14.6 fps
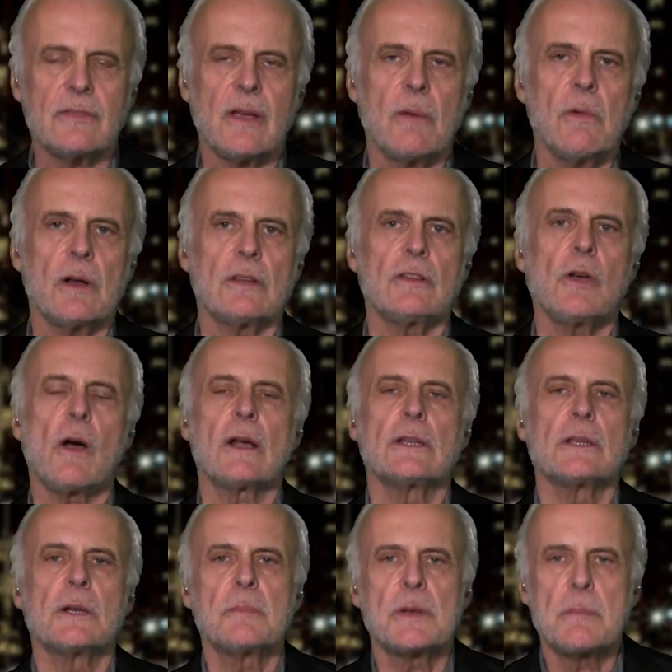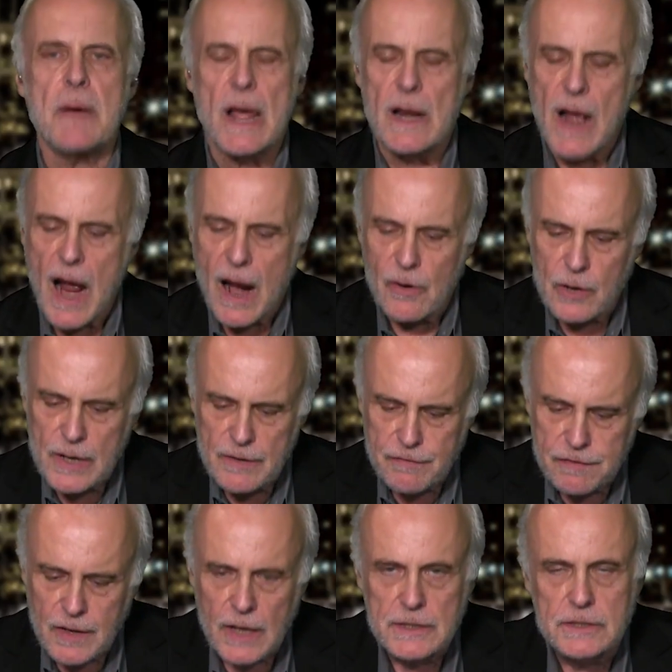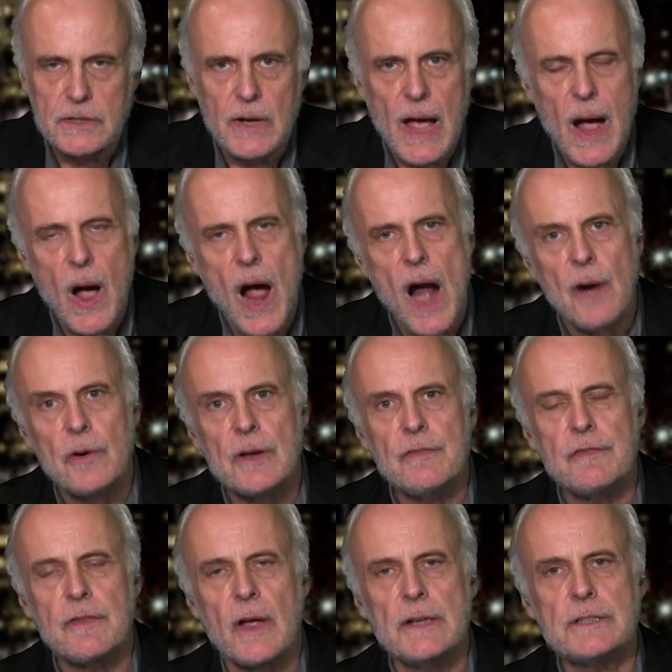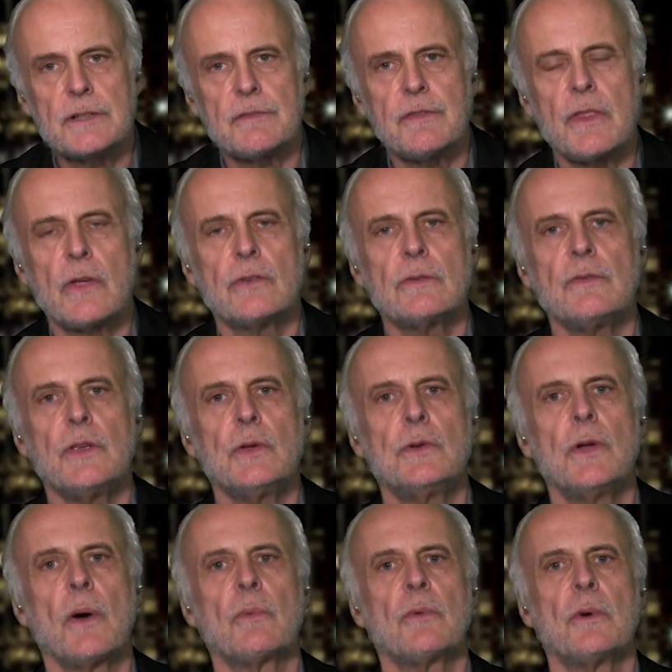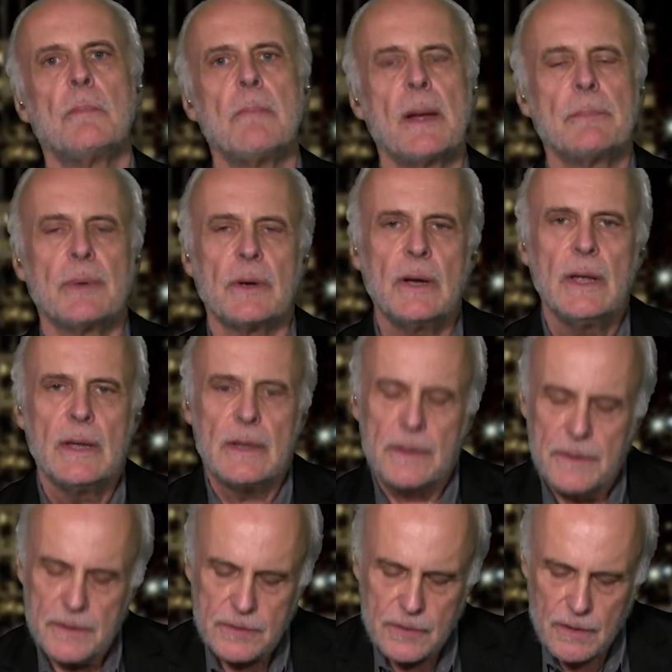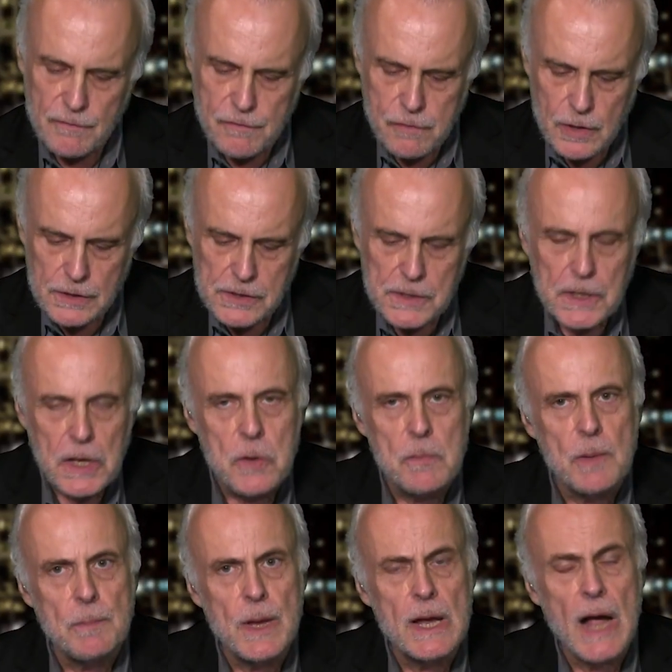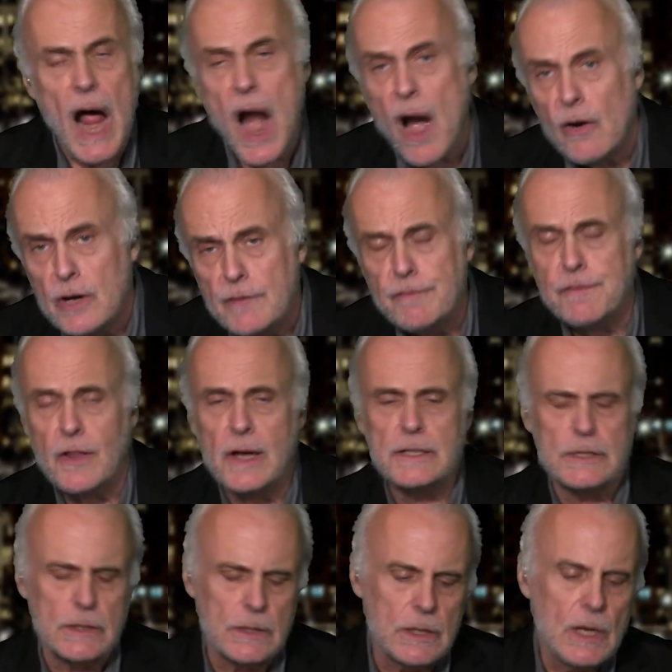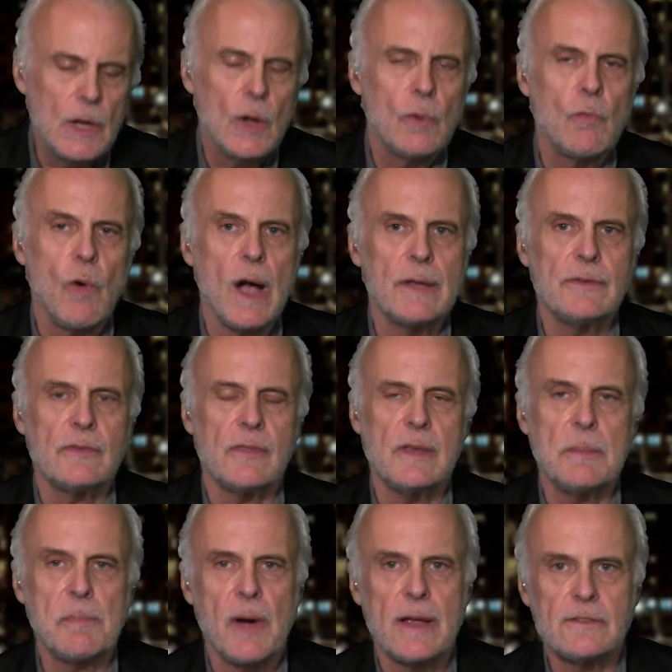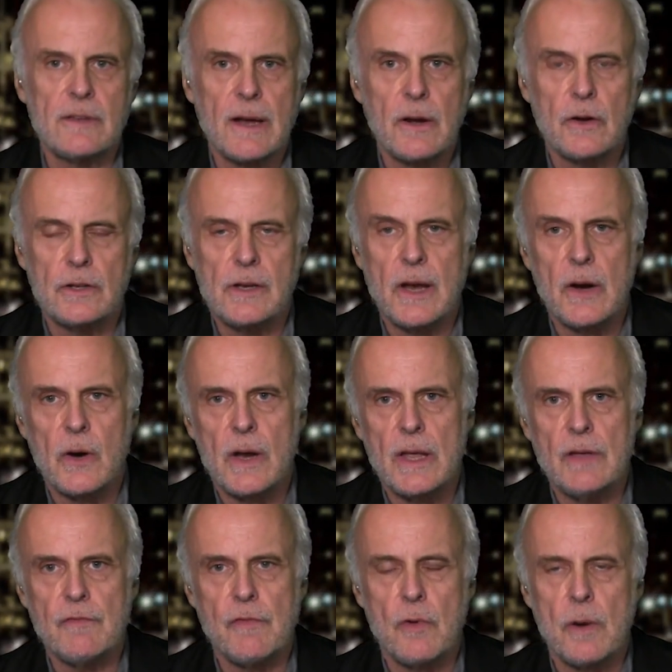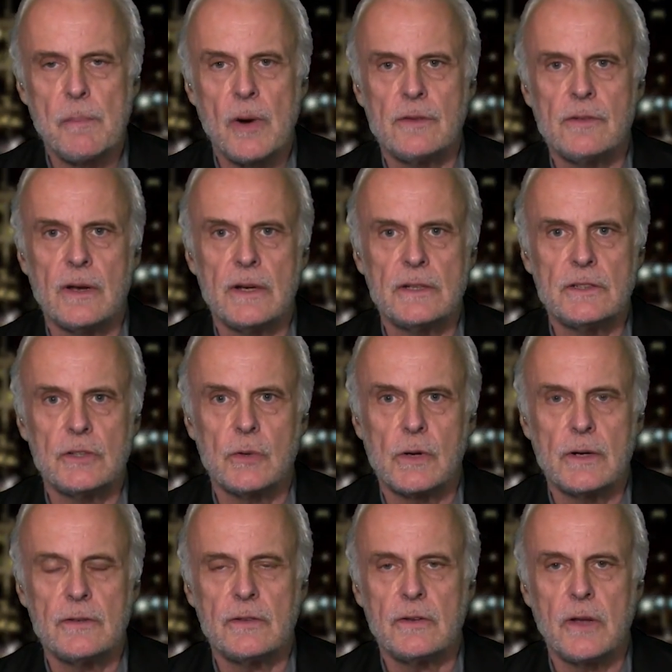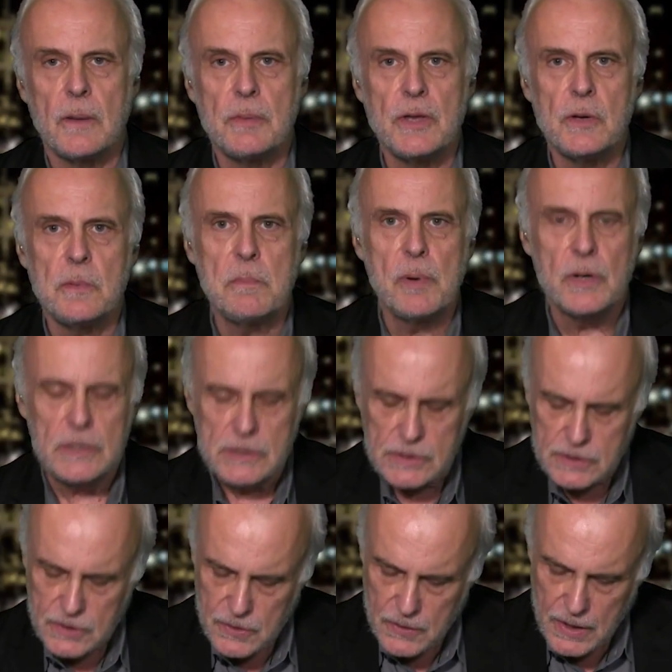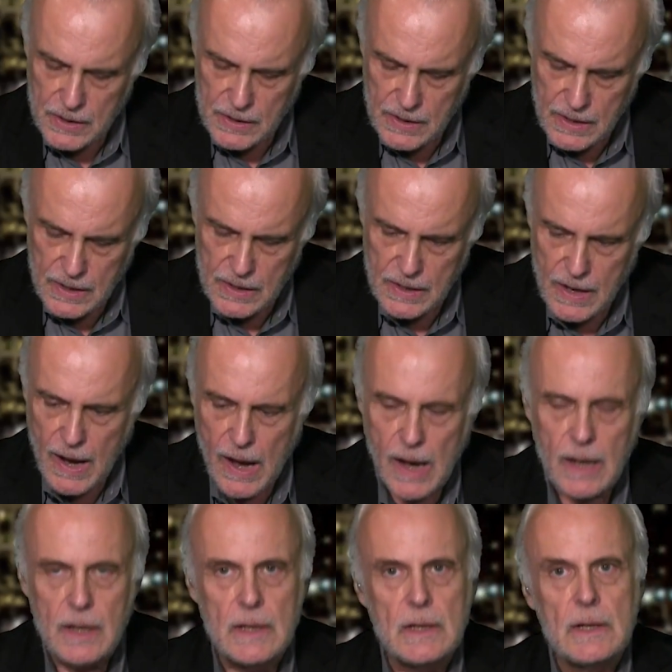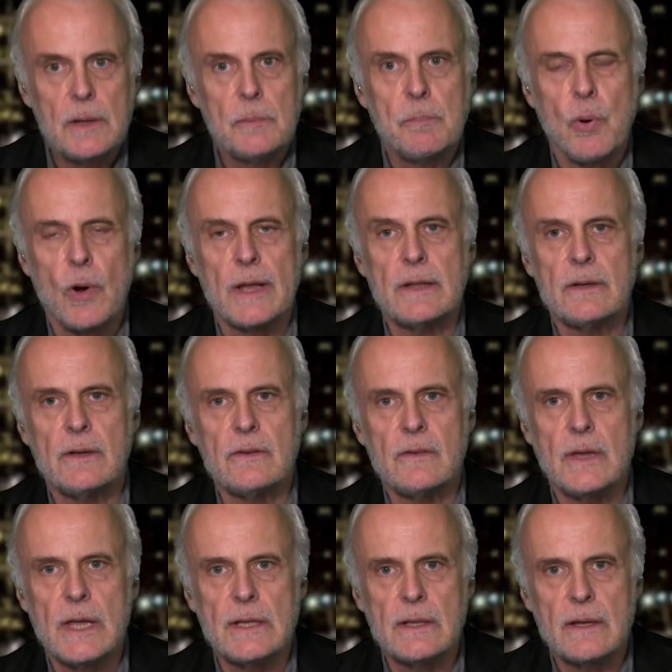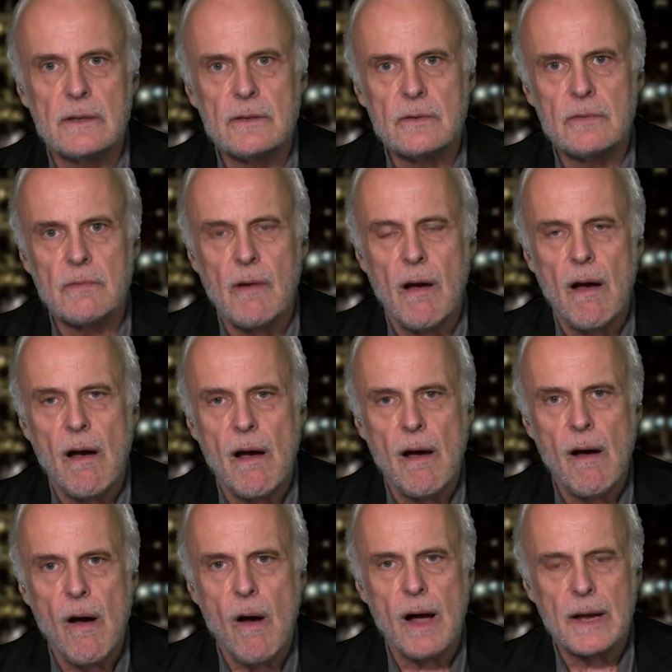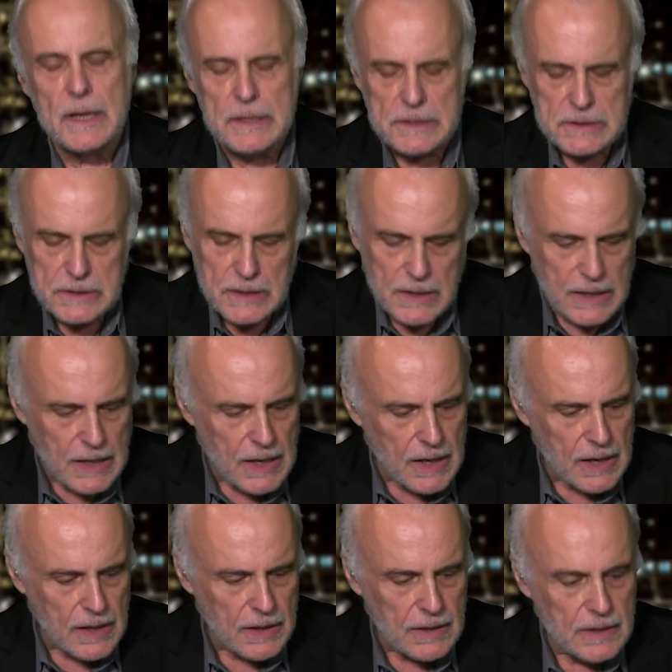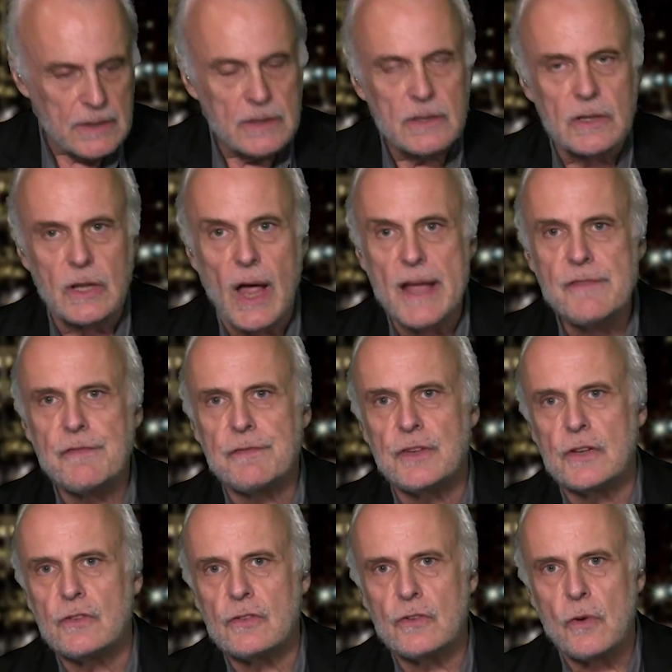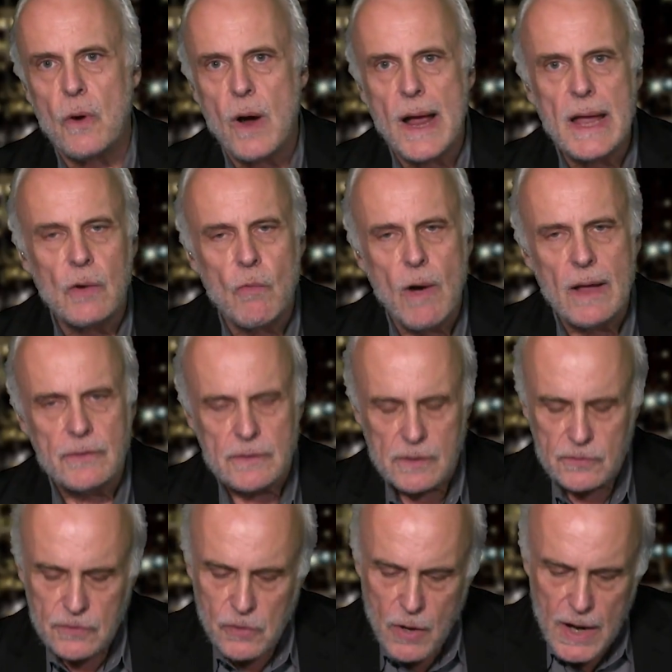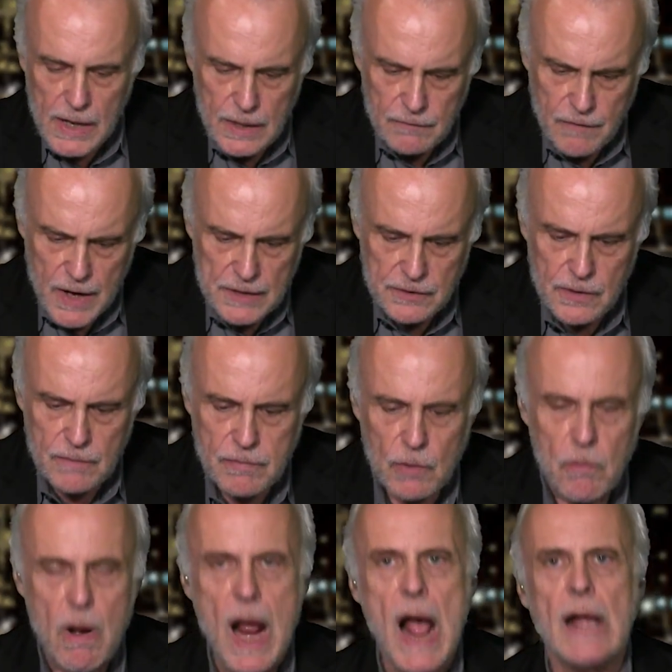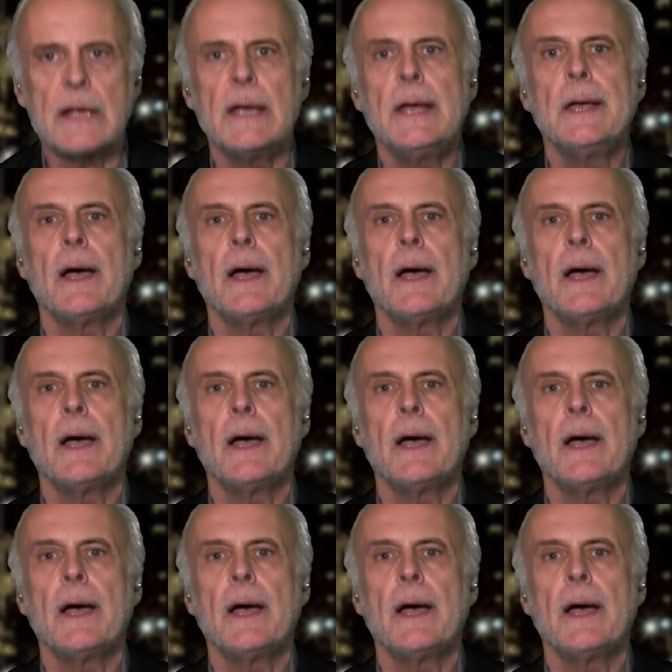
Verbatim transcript: I want to talk a little bit about Ari Fleischer. Now, Ari Fleischer, for those of you who don't remember this unfortunate human being, Ari Fleischer was the press secretary for President George W. Bush during the uh, pointless, needless, uh, hawkish. Uh, life destroying, wealth destroying invasion of Iraq.